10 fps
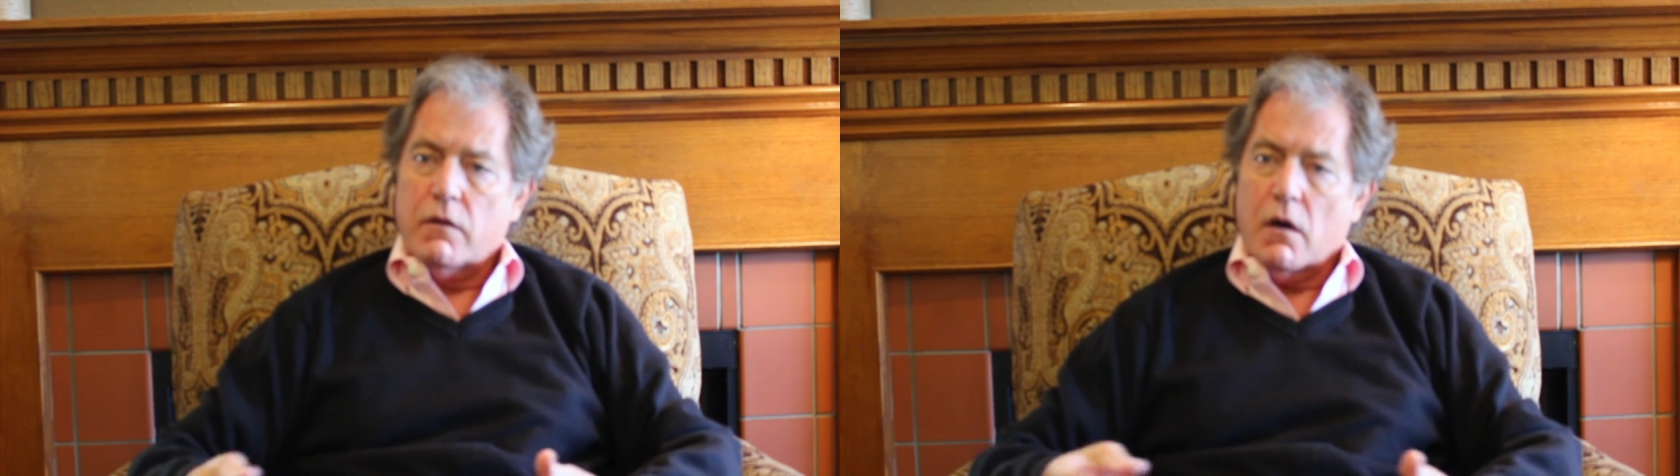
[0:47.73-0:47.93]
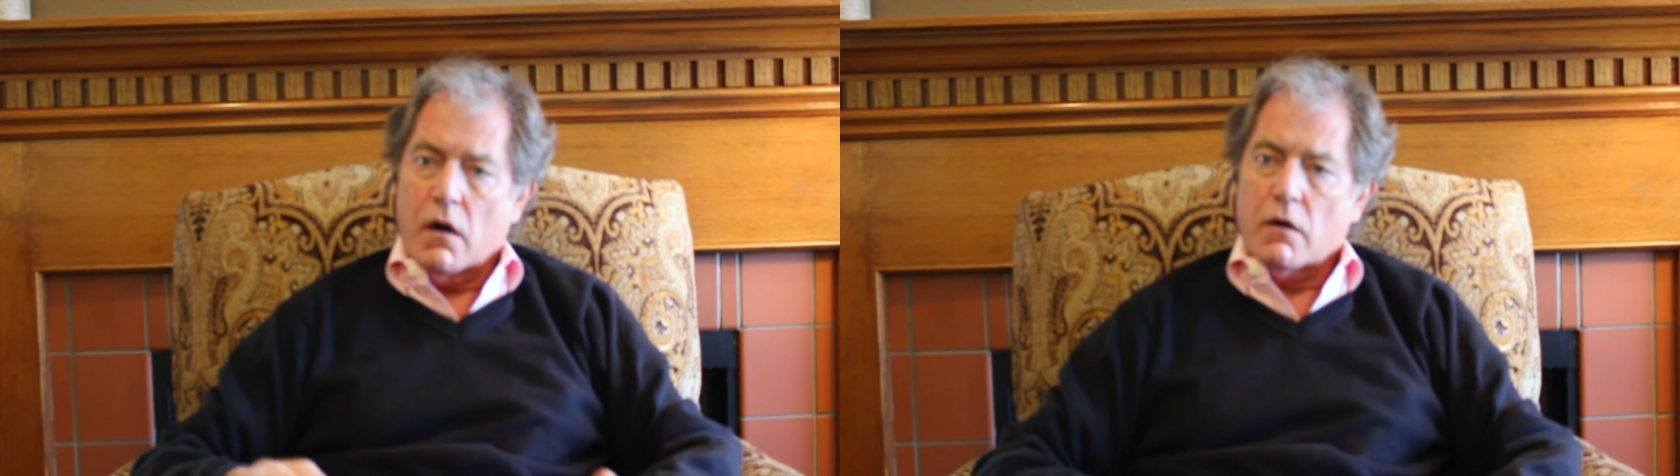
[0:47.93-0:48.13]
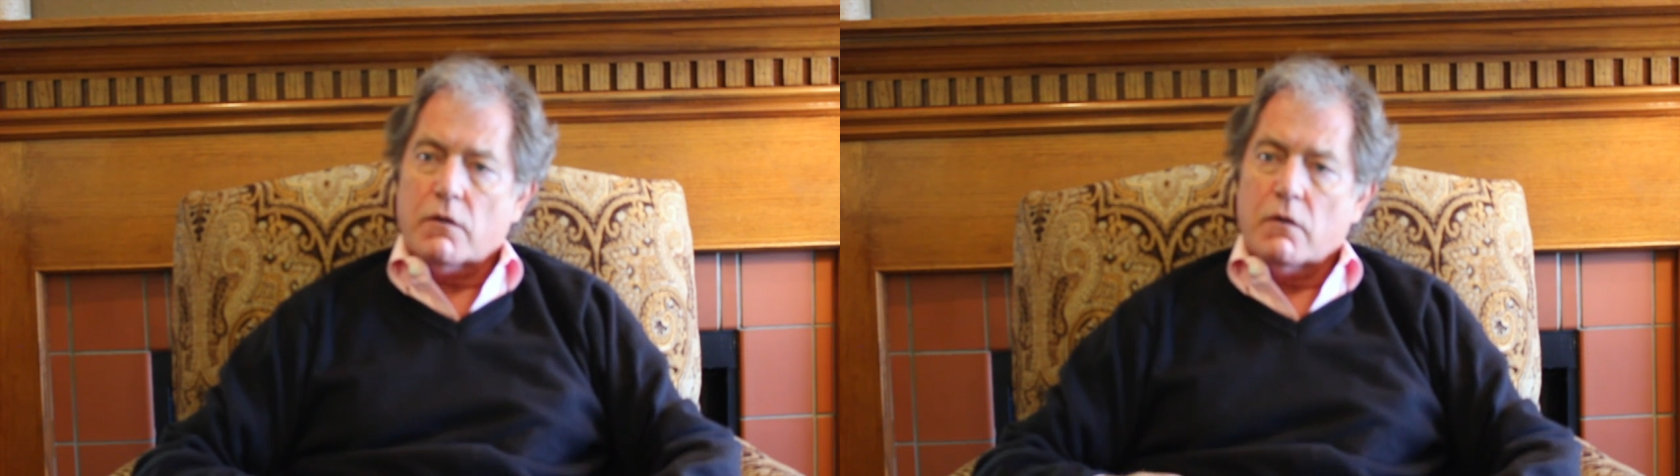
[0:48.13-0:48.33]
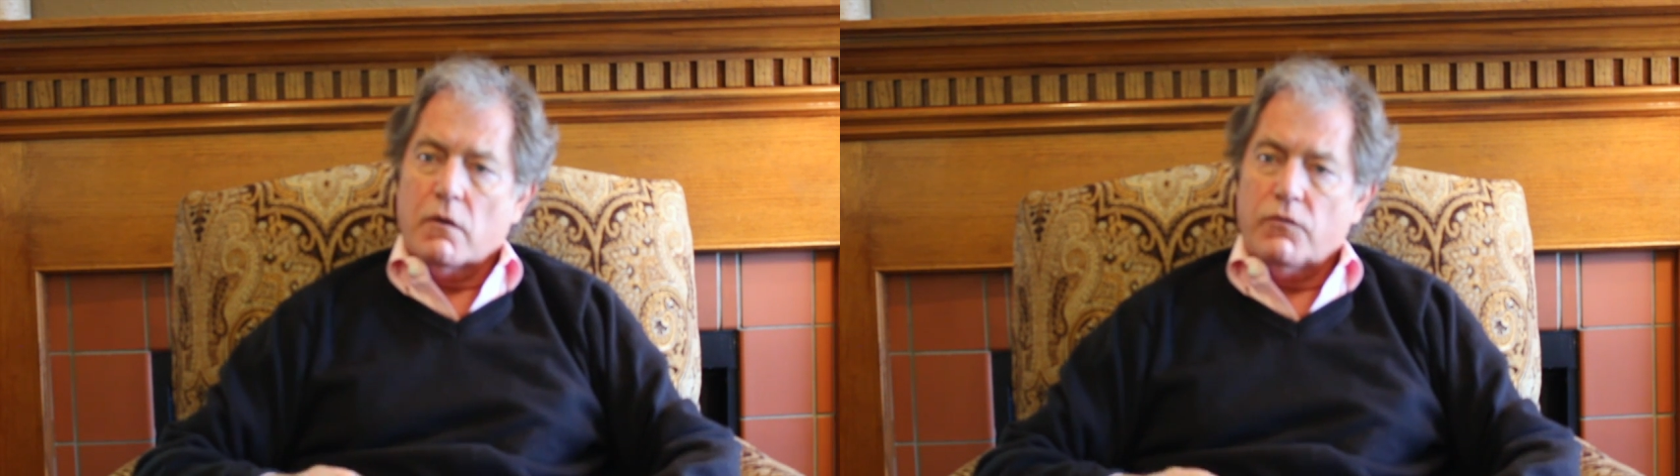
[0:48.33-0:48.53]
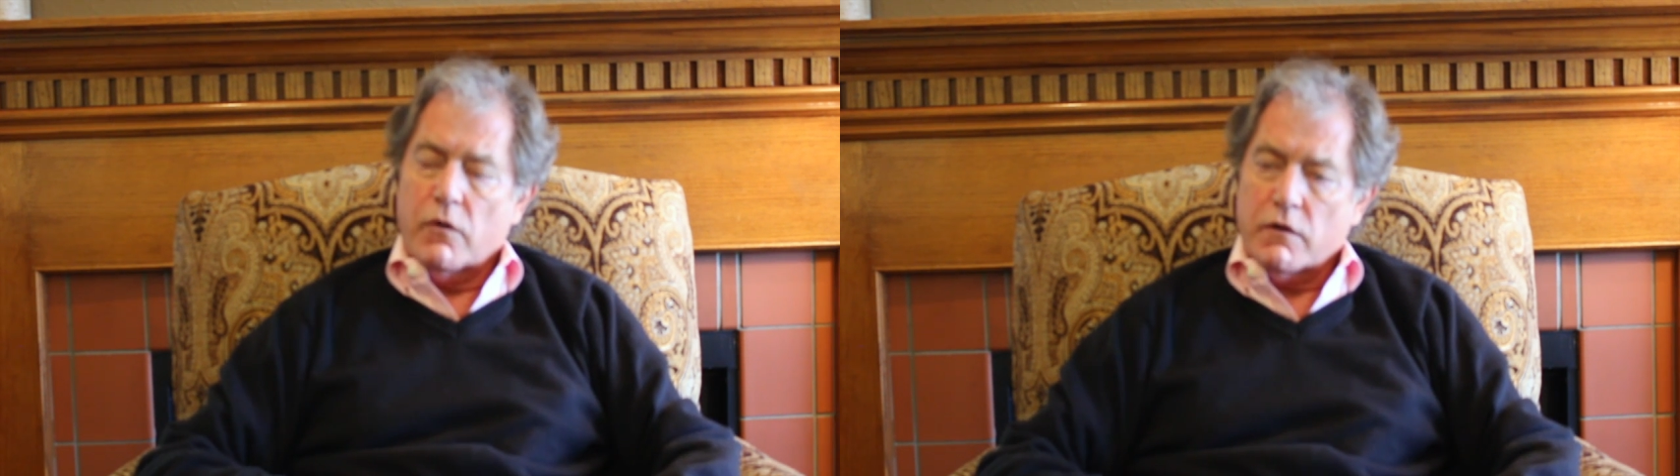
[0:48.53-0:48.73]
the heart
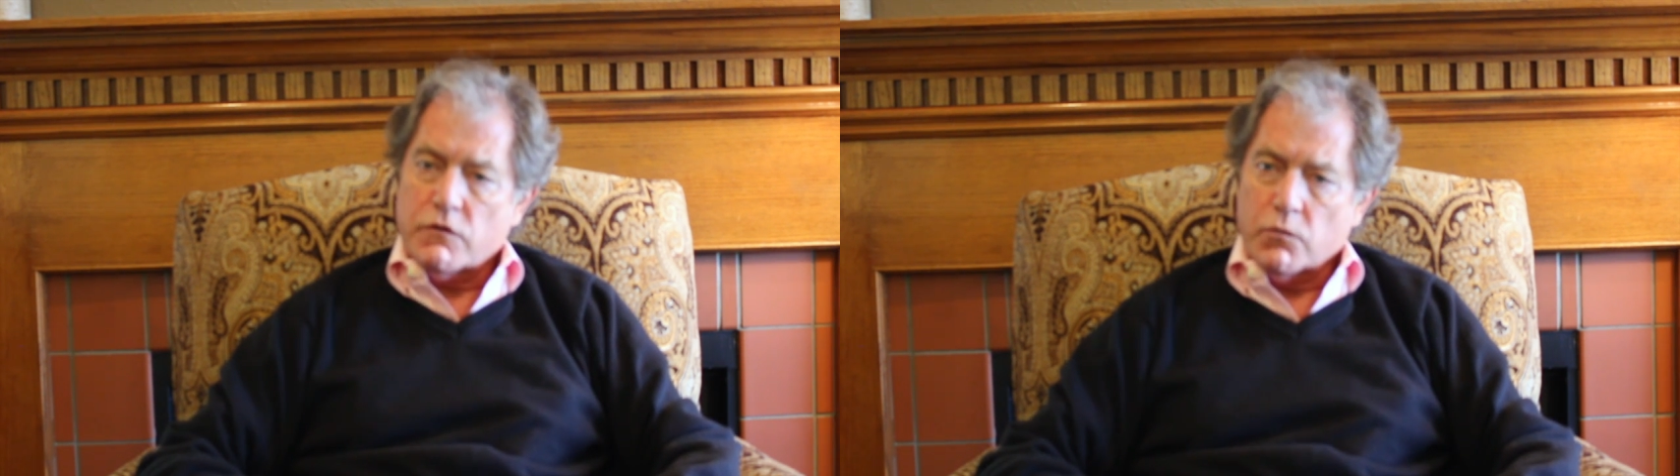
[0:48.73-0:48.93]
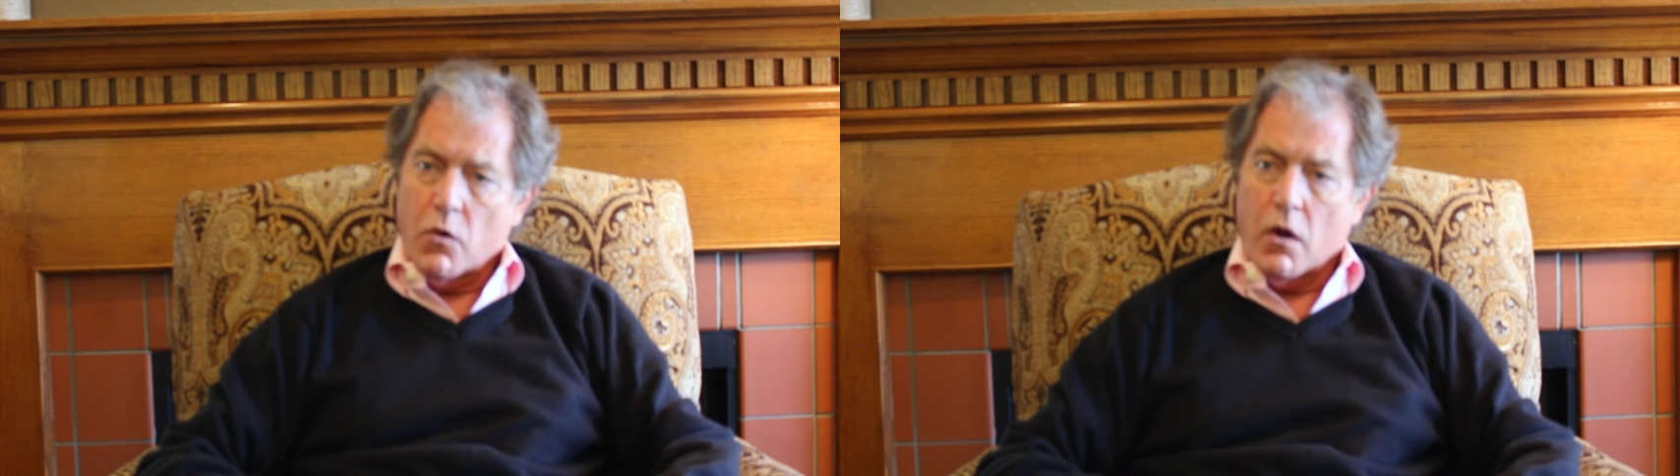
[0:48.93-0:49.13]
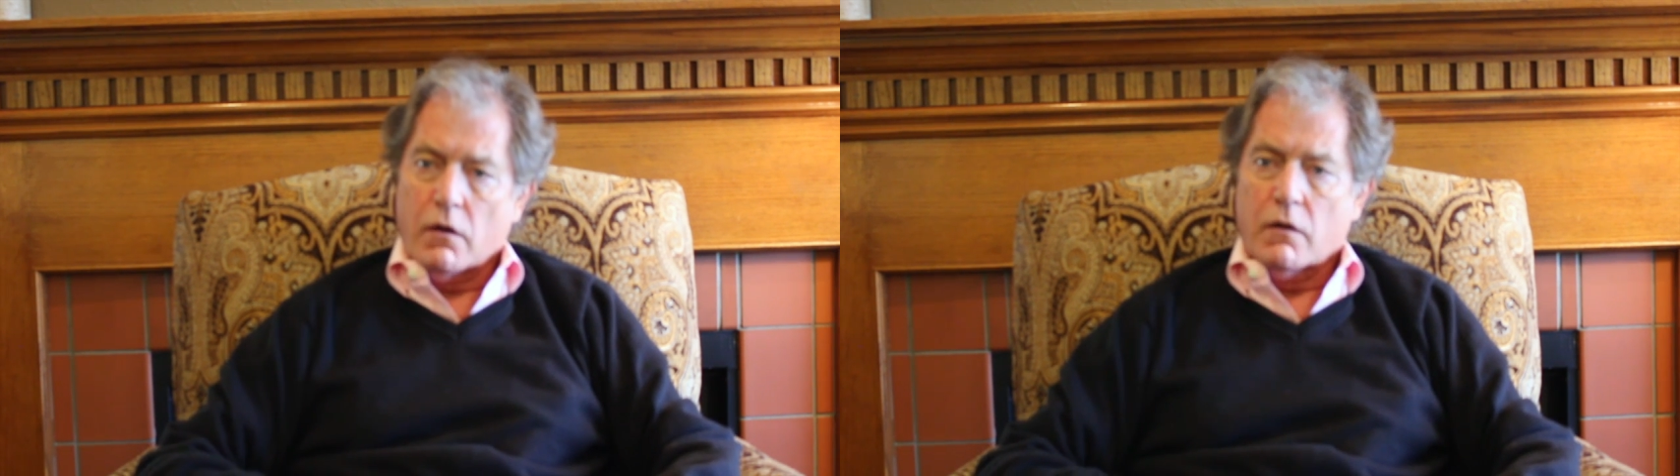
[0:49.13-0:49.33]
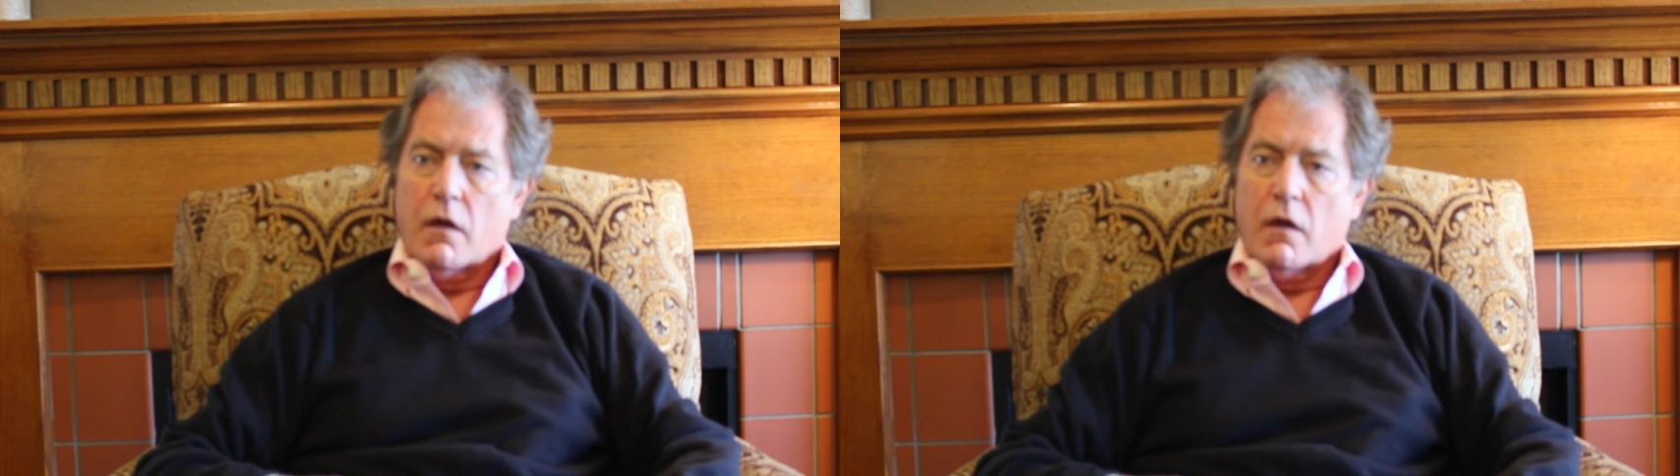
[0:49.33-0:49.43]
of what is wrong.